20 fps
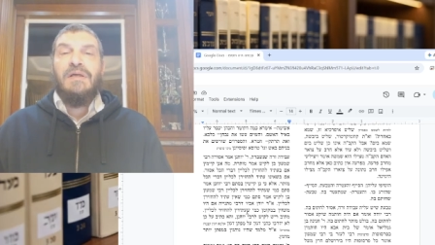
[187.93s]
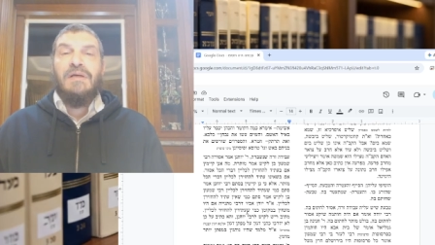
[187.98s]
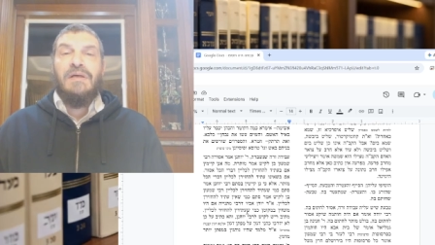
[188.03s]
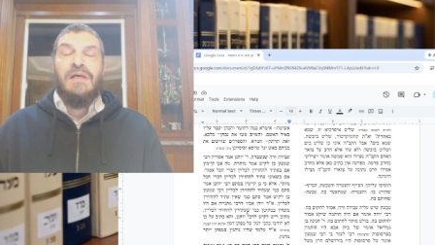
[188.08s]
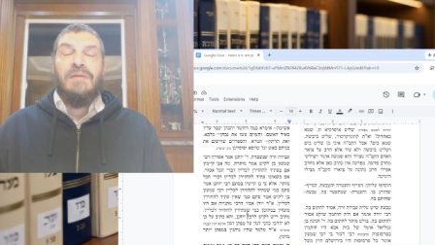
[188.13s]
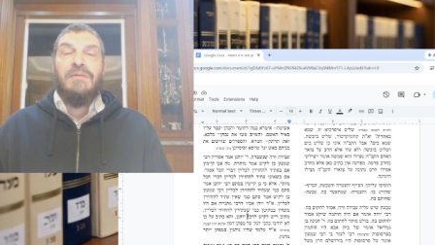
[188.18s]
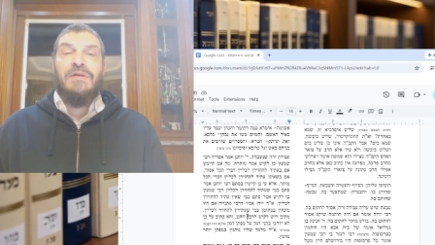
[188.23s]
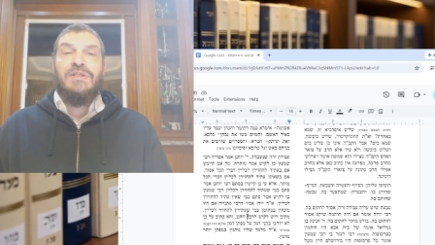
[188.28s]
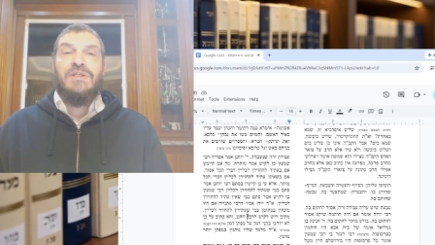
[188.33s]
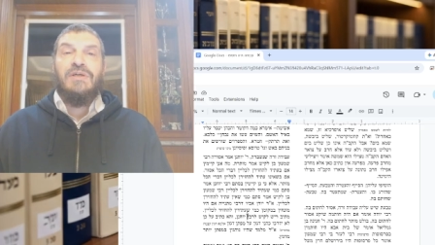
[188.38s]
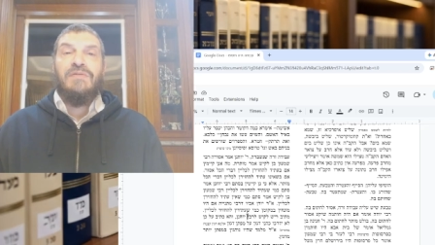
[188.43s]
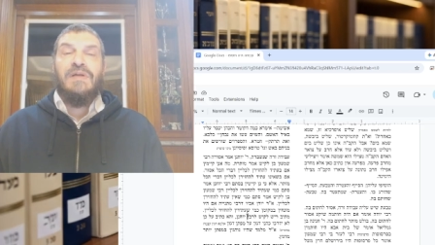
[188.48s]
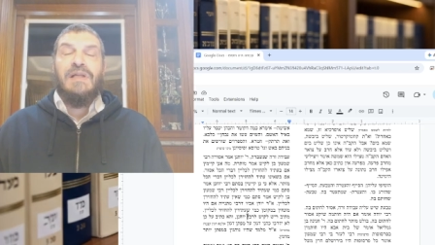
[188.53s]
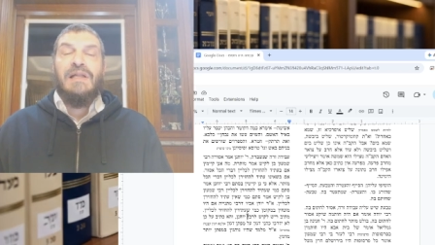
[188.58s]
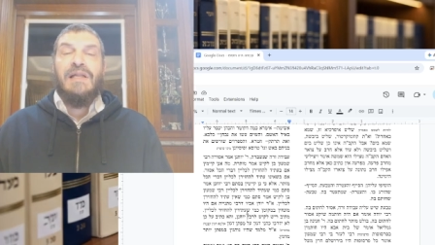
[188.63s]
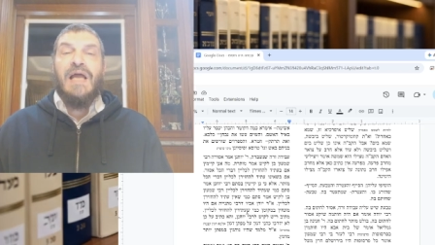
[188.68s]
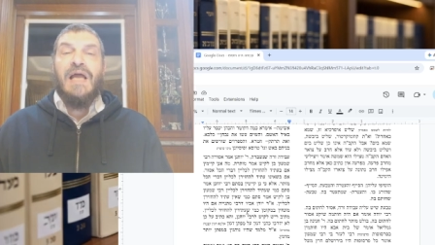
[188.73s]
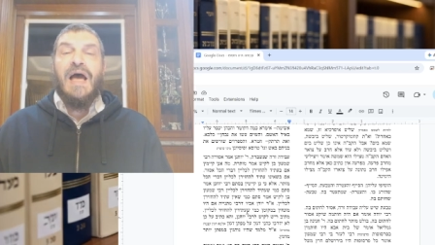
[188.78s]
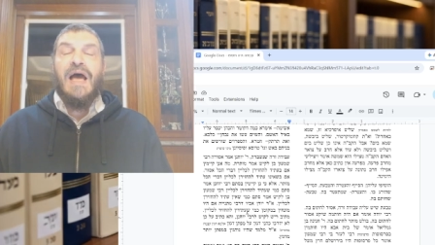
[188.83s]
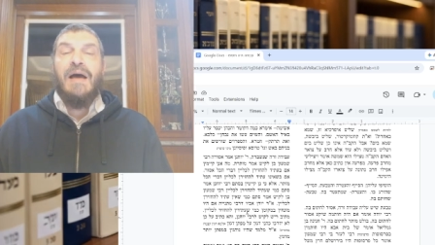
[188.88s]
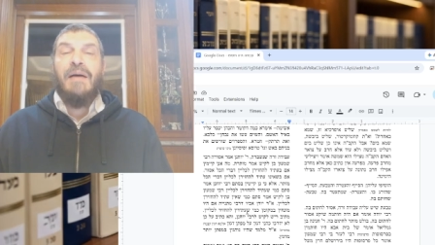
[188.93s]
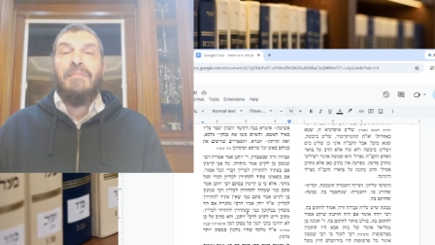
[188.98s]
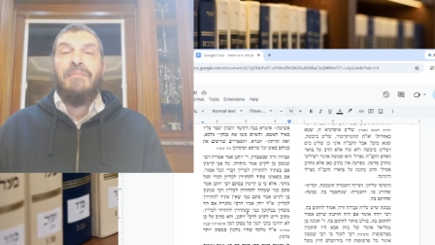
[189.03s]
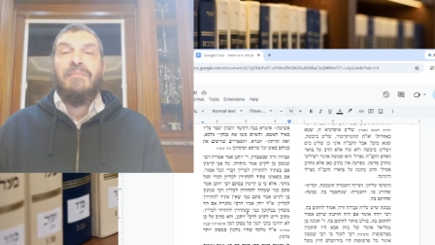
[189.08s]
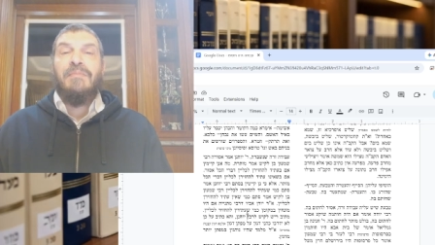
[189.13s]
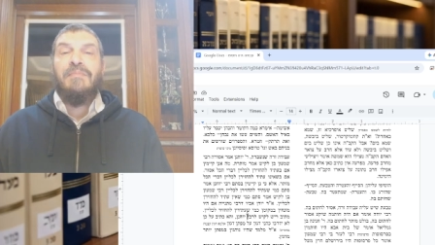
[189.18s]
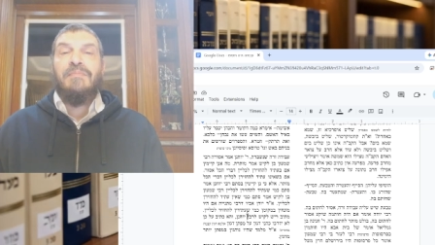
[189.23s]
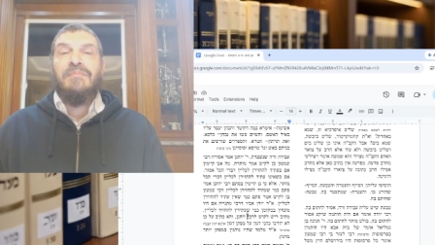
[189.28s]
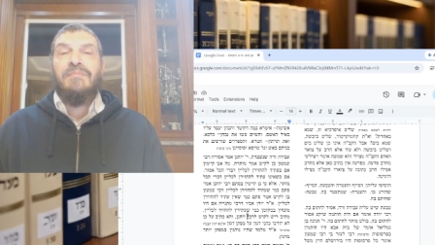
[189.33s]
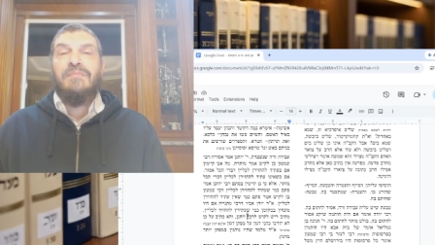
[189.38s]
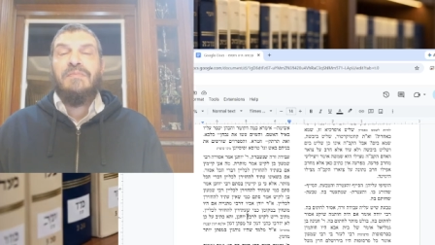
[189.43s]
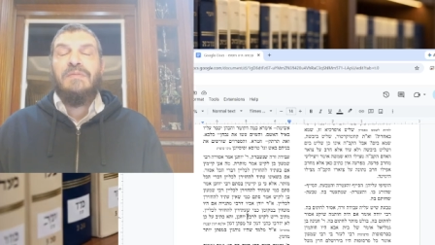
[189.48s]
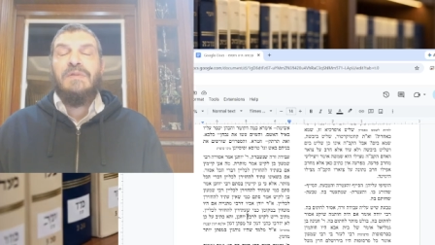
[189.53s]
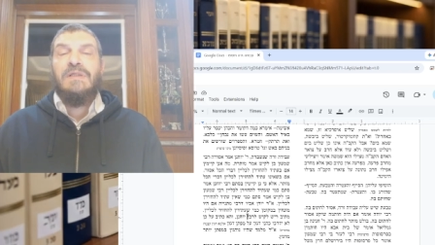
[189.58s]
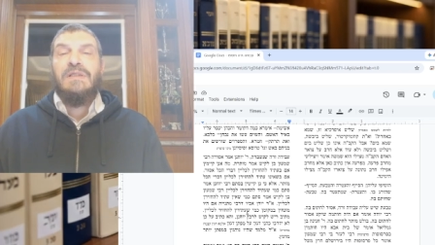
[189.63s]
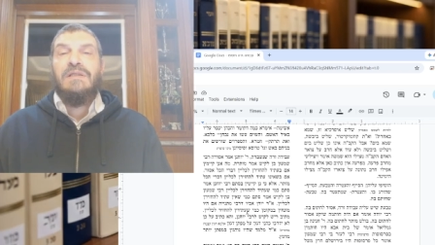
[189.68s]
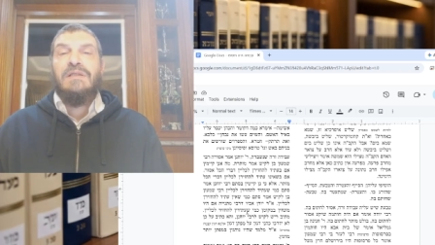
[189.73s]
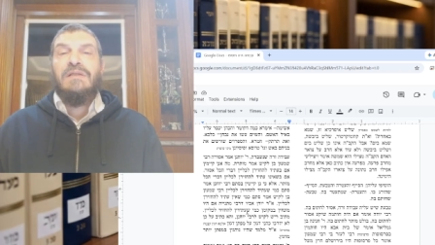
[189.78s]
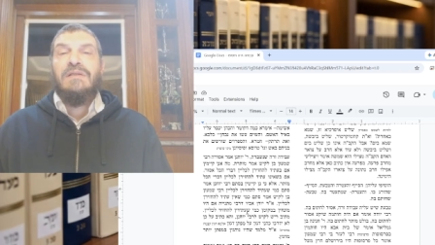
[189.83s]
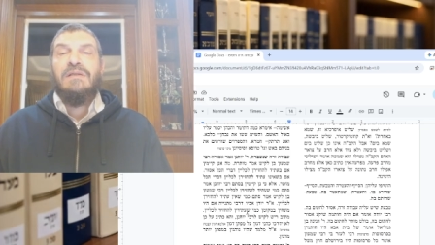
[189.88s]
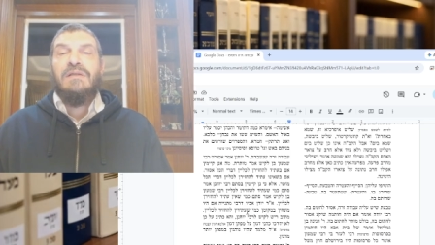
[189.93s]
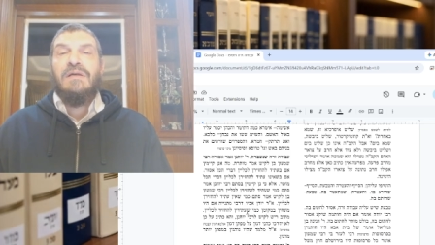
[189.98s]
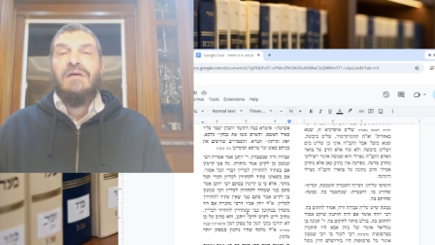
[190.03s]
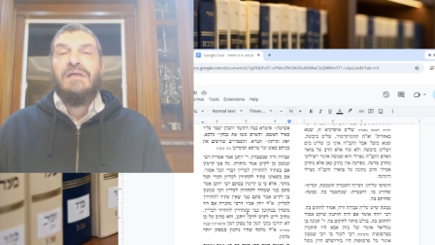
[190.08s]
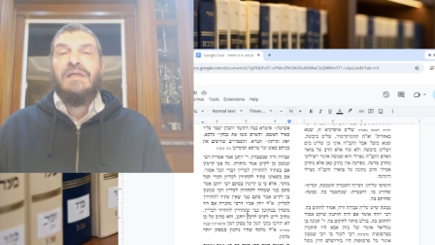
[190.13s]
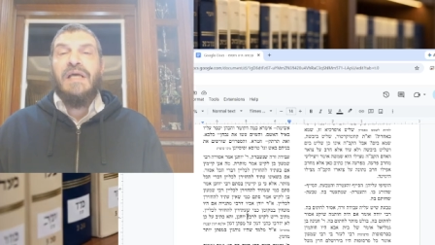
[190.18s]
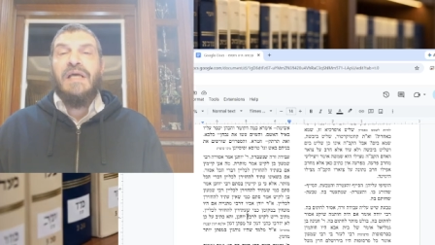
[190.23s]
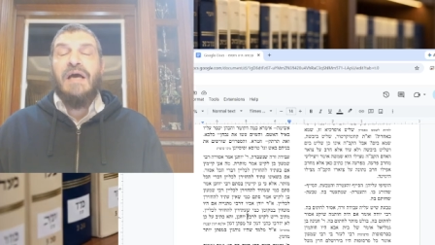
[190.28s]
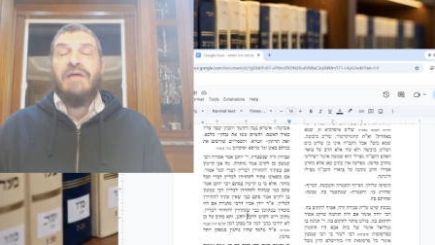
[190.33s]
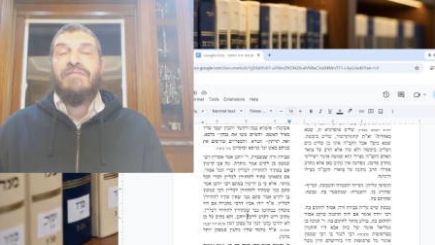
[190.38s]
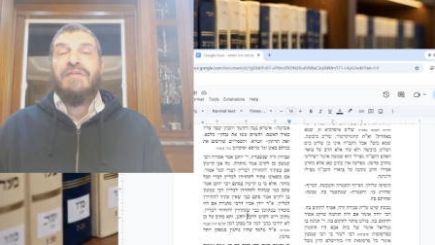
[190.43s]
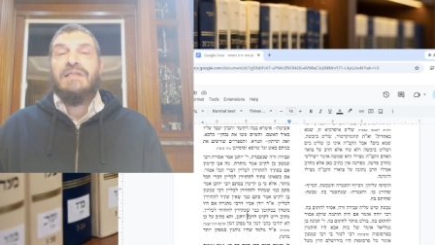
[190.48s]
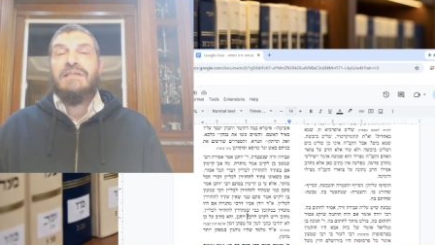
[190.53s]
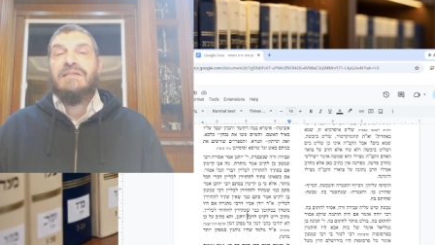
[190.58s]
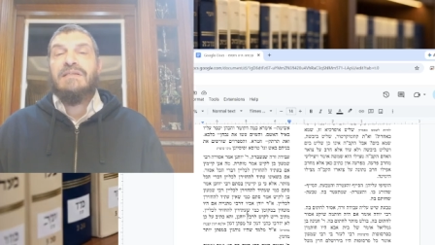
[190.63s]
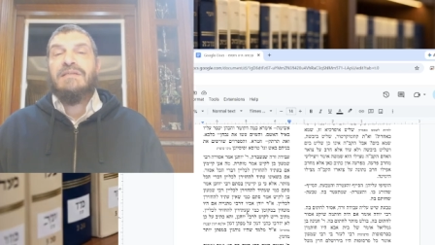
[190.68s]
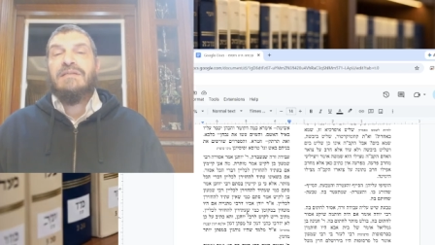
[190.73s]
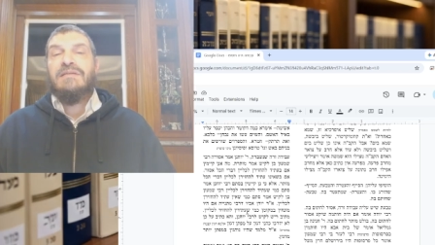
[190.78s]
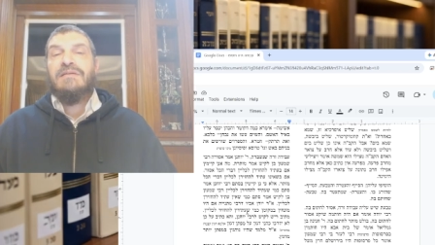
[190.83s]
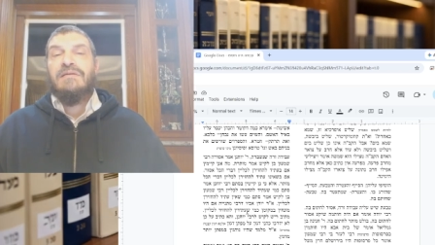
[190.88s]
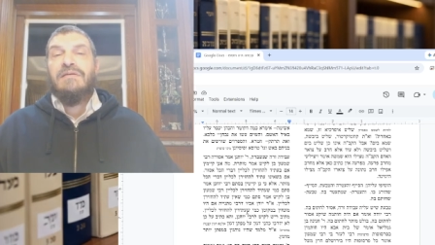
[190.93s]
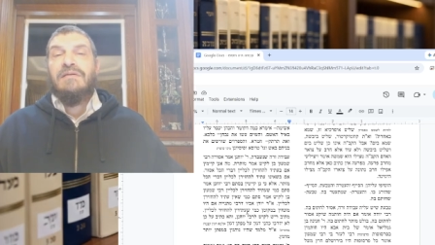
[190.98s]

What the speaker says: image of a lamb, keves.